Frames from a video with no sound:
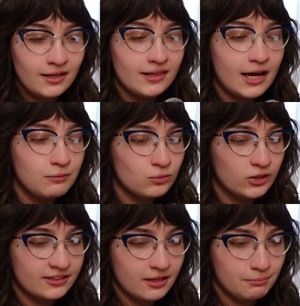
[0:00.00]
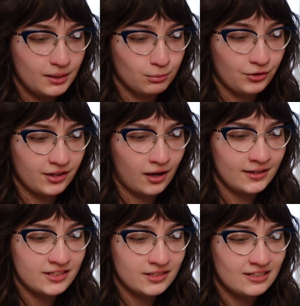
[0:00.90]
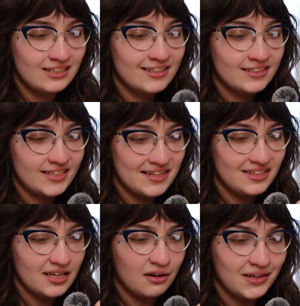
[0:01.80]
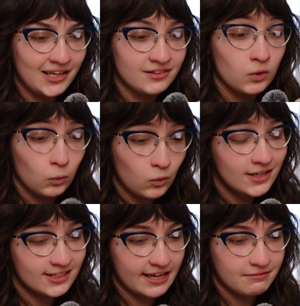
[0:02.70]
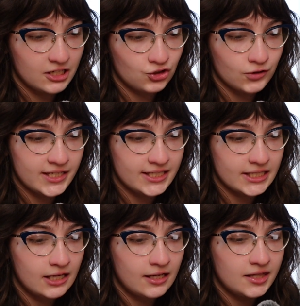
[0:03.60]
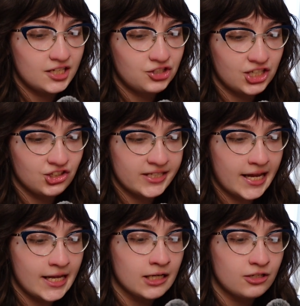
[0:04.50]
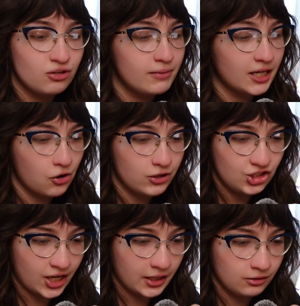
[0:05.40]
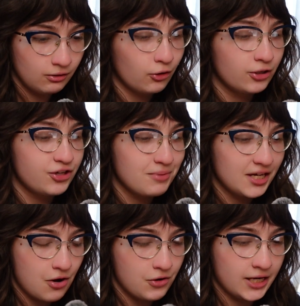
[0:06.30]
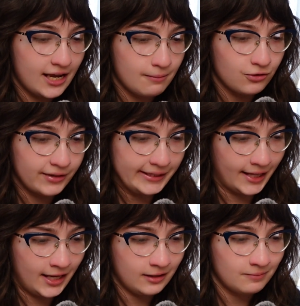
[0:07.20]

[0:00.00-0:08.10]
That was what some people thought. Stanley Yelnats was given a choice. The judge said, You may go to jail or you may go to Camp Green Lake.